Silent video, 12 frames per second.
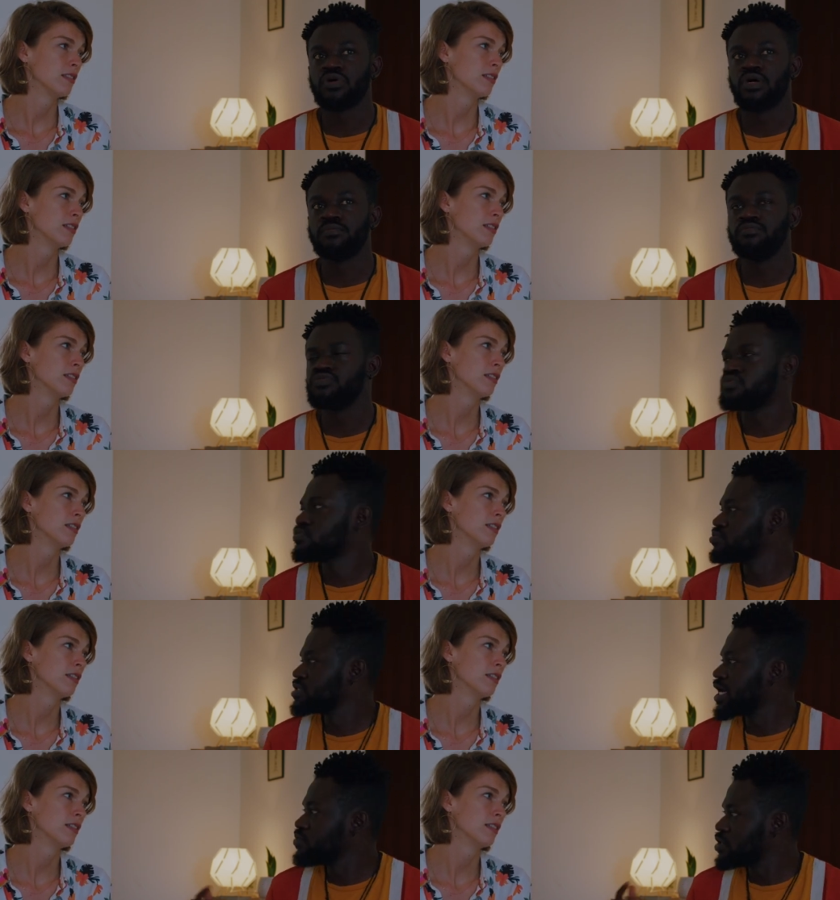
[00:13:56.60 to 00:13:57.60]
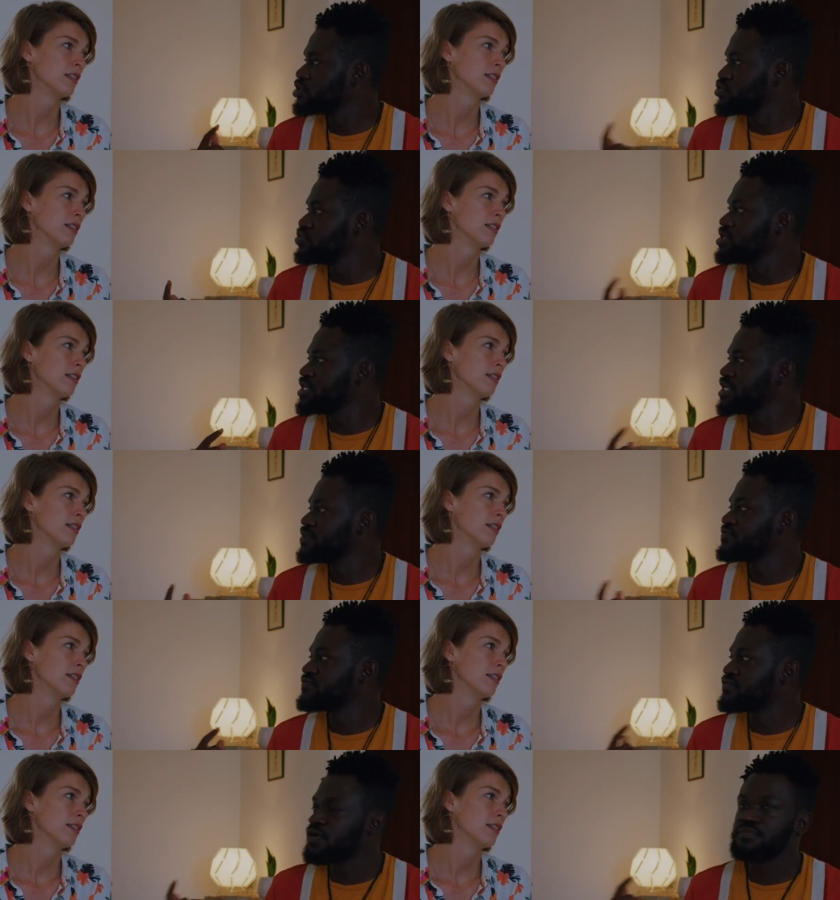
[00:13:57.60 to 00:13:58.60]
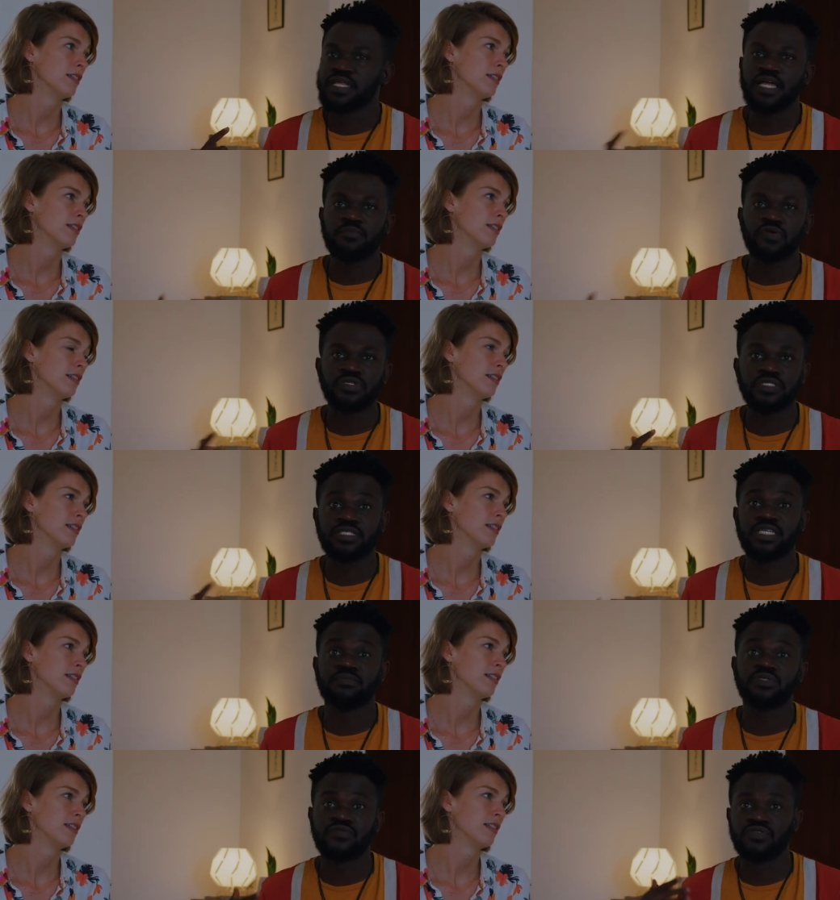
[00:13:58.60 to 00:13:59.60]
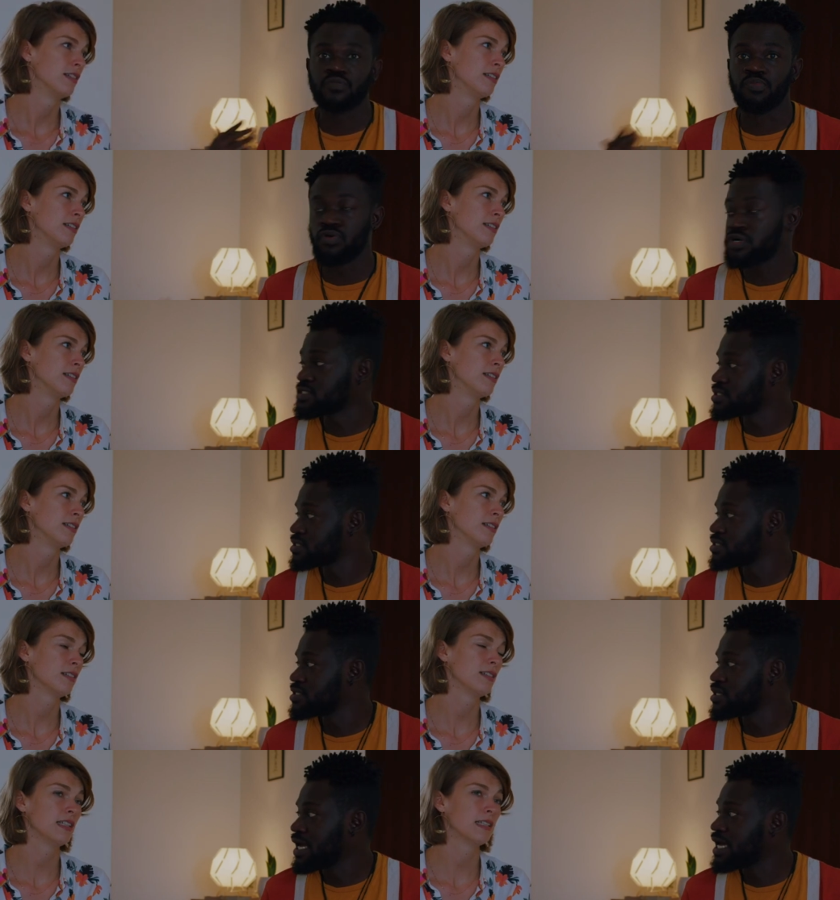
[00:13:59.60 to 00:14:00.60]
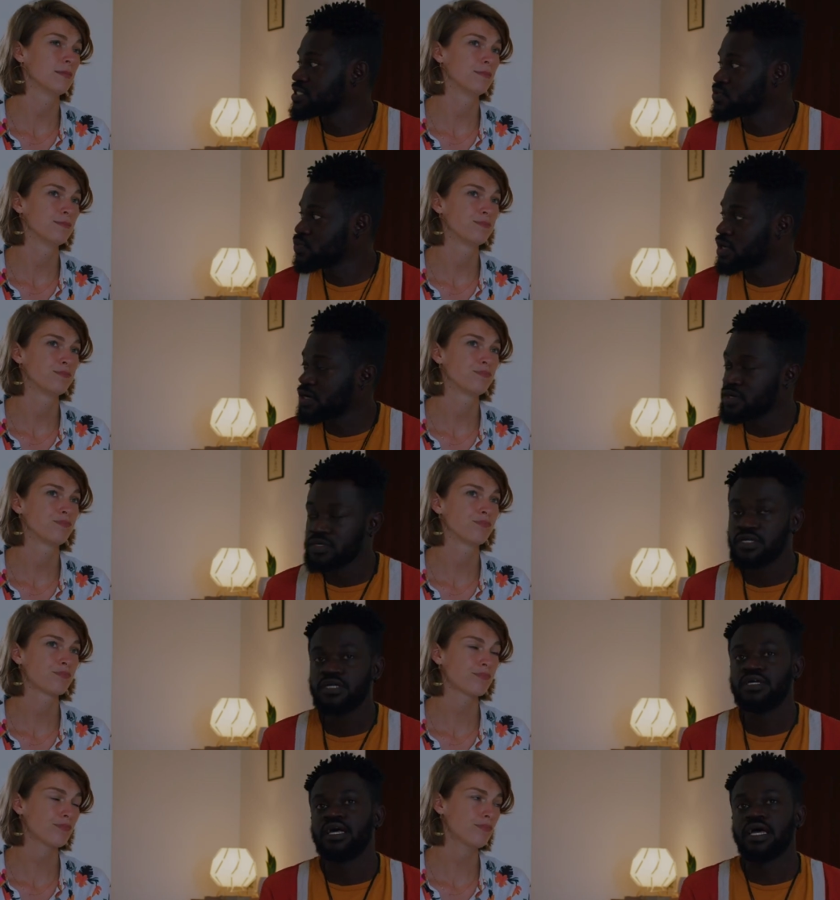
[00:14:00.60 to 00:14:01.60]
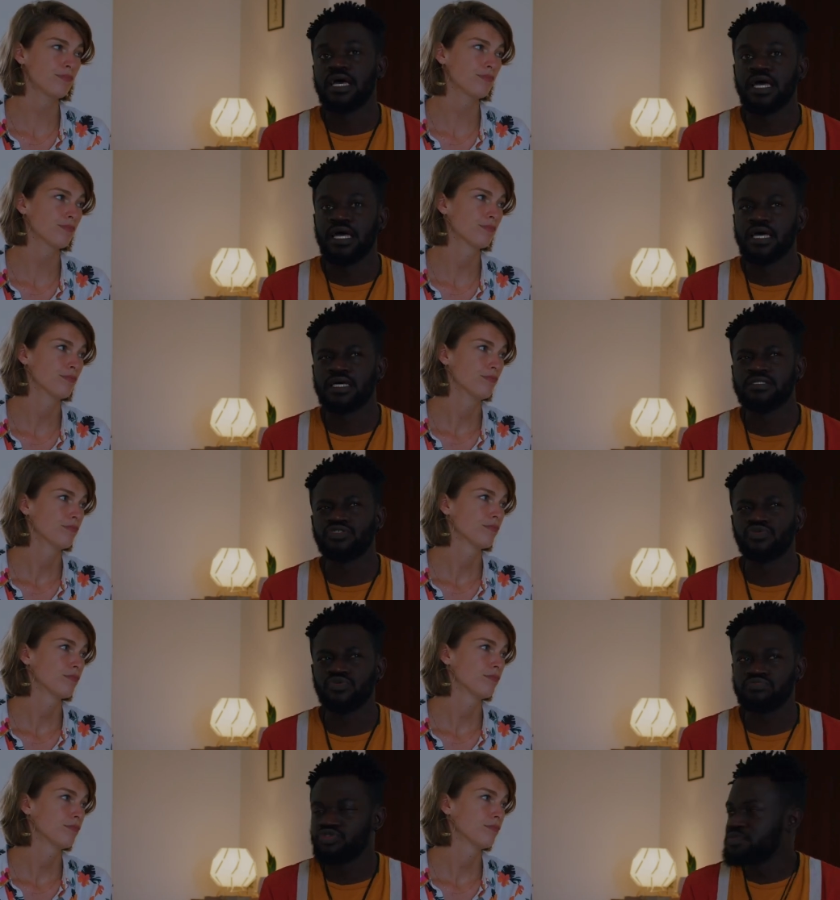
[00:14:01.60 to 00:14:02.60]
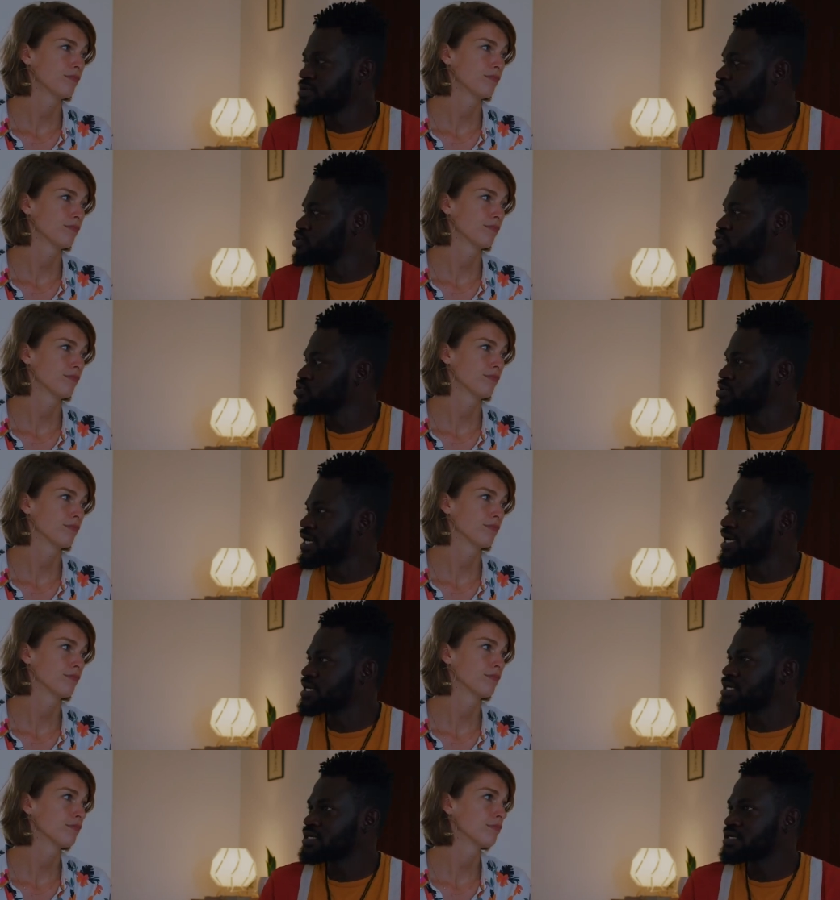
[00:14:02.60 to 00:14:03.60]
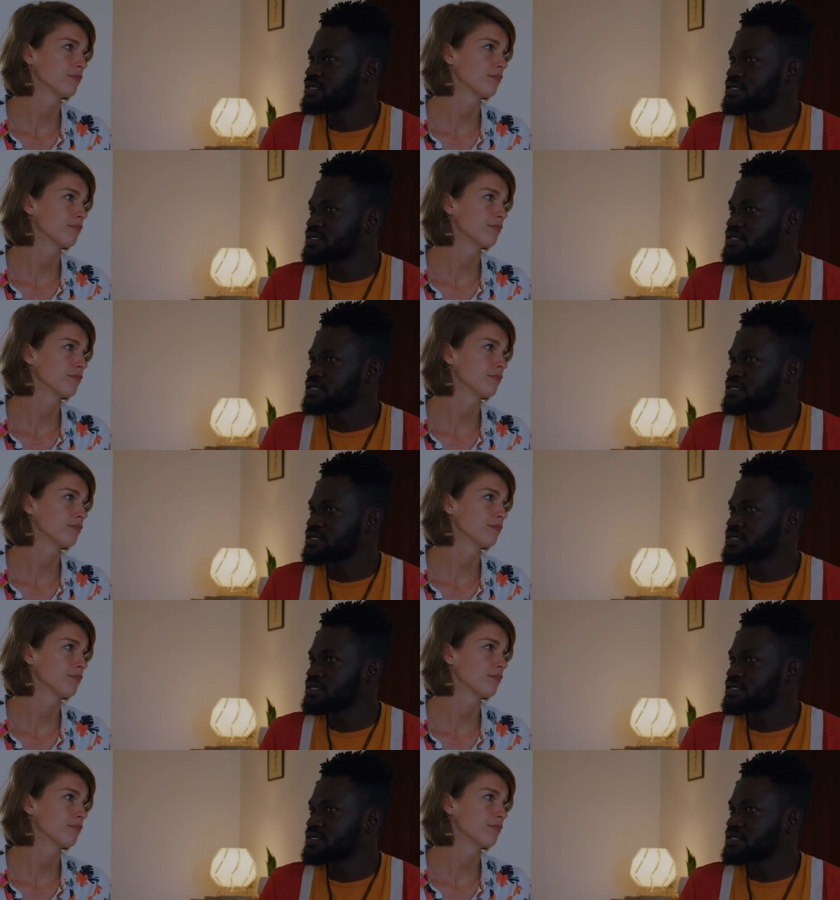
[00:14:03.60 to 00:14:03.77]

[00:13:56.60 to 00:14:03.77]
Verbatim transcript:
Speaker 1: um, yeah, what do you need from the other person in terms of support yeah. as well, and to to be able to like